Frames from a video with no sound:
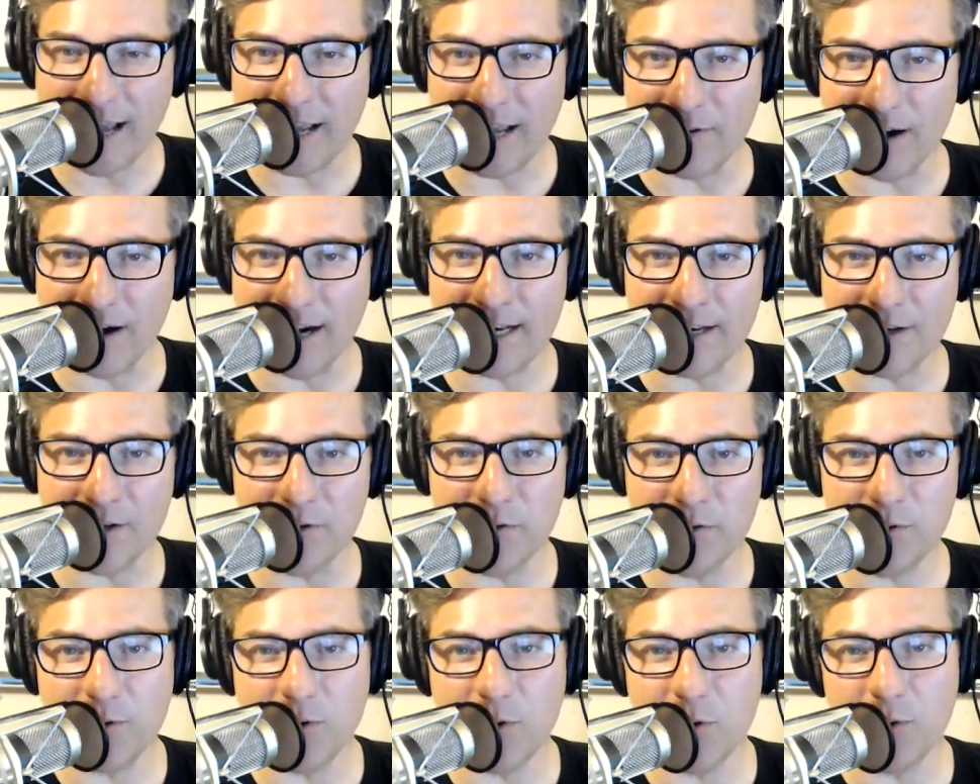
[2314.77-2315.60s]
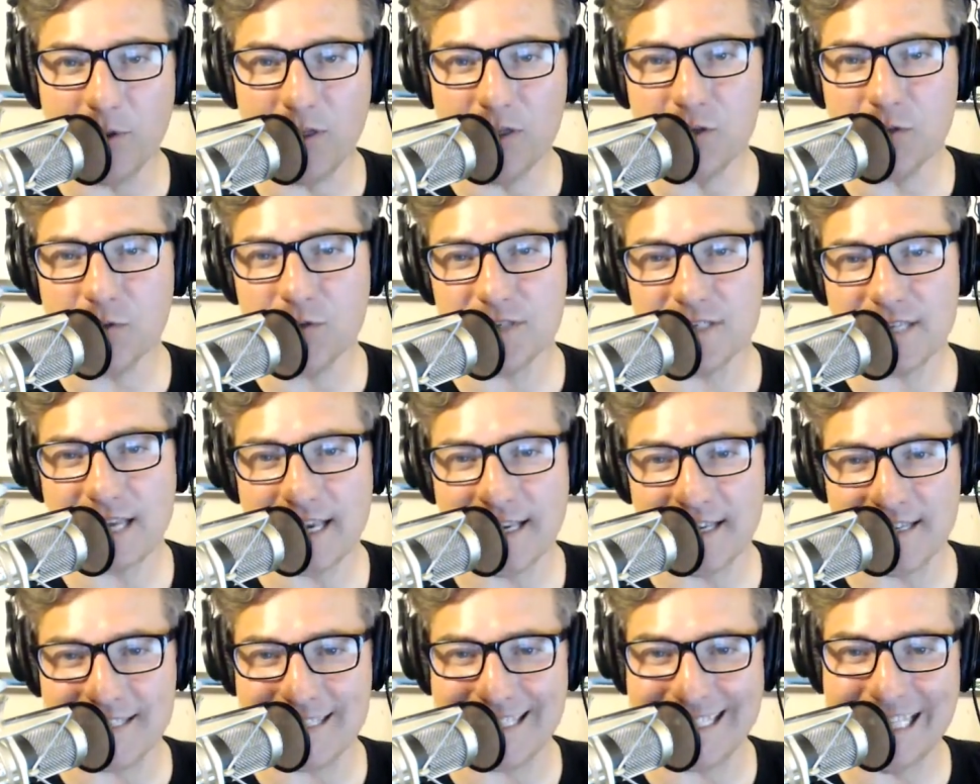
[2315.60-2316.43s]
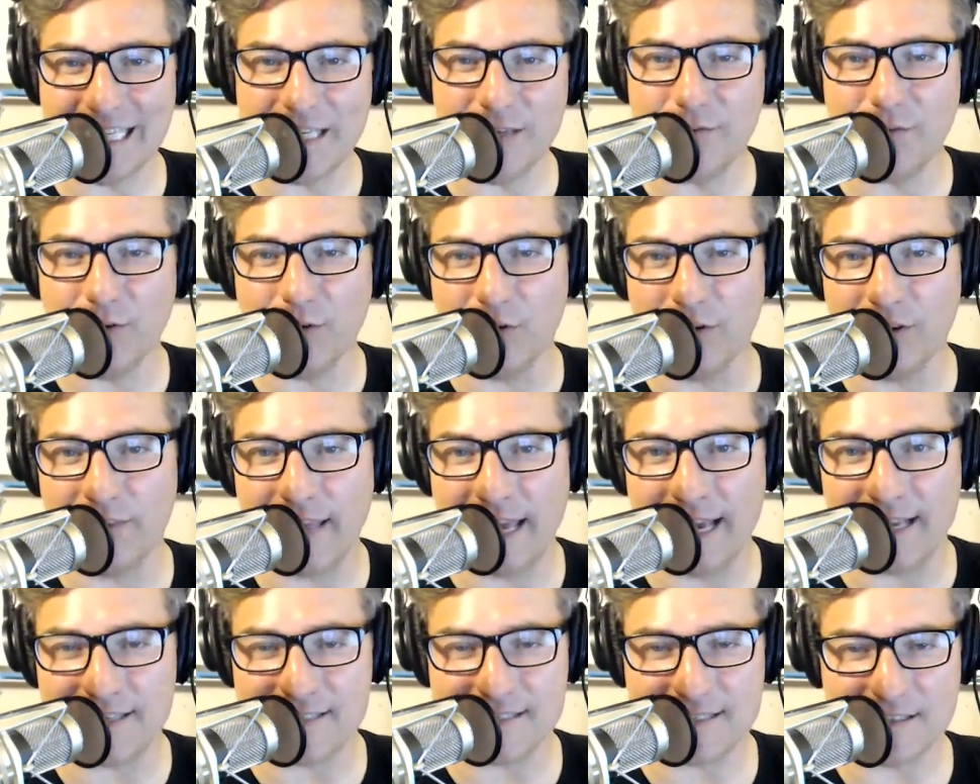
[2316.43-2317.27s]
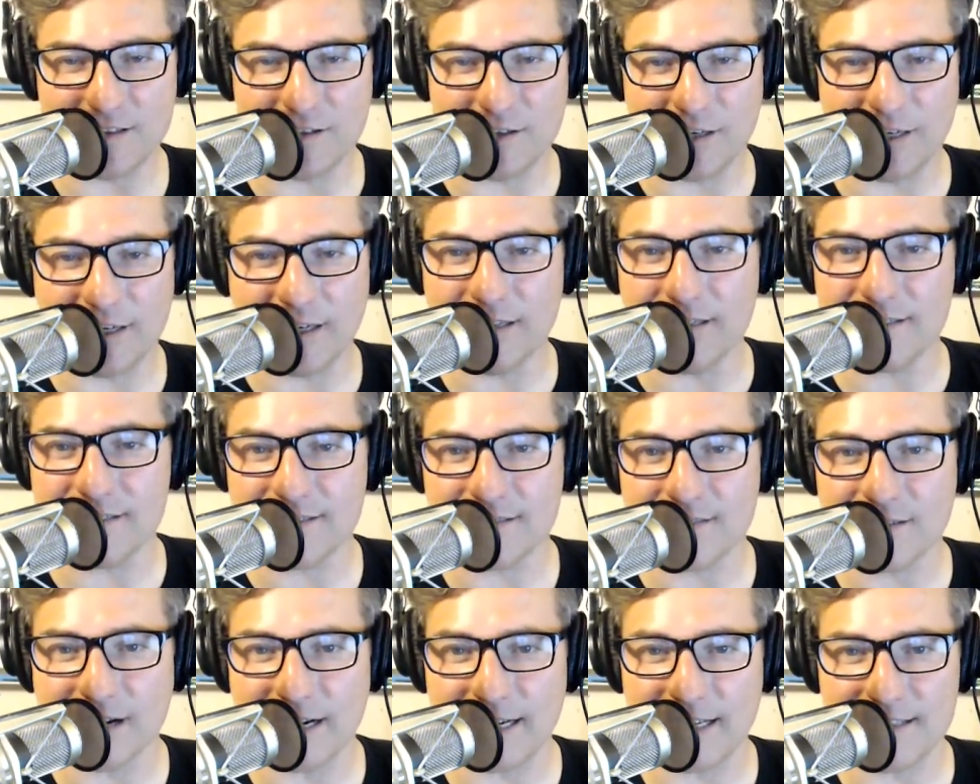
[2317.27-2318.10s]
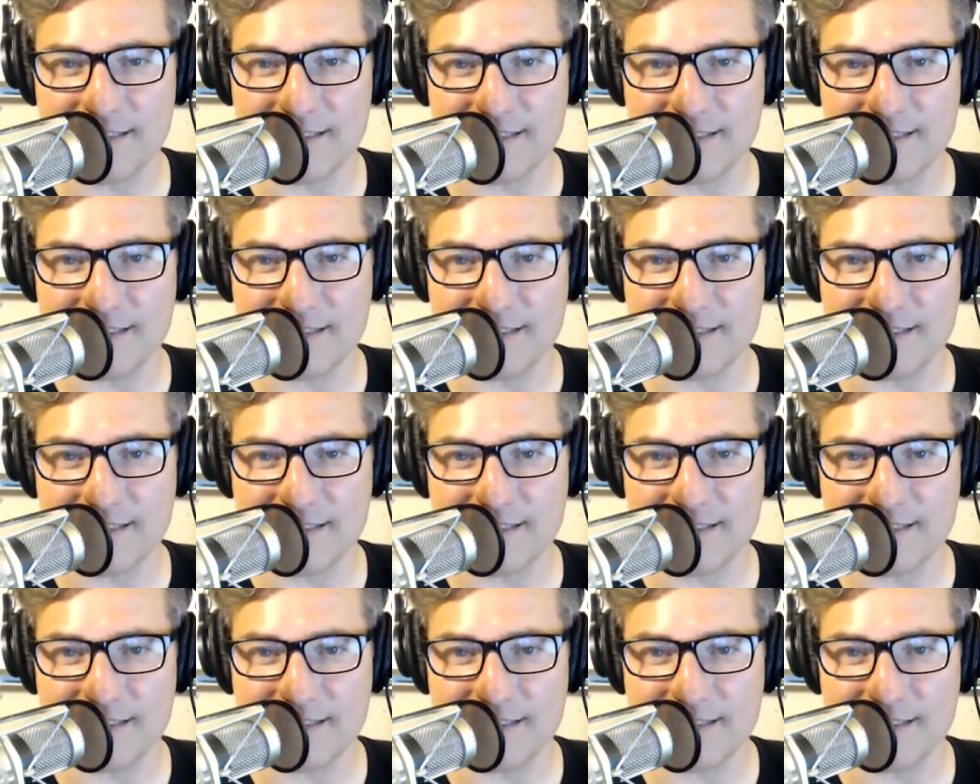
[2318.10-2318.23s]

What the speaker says: it, right? Who would you say is evil in that series, right?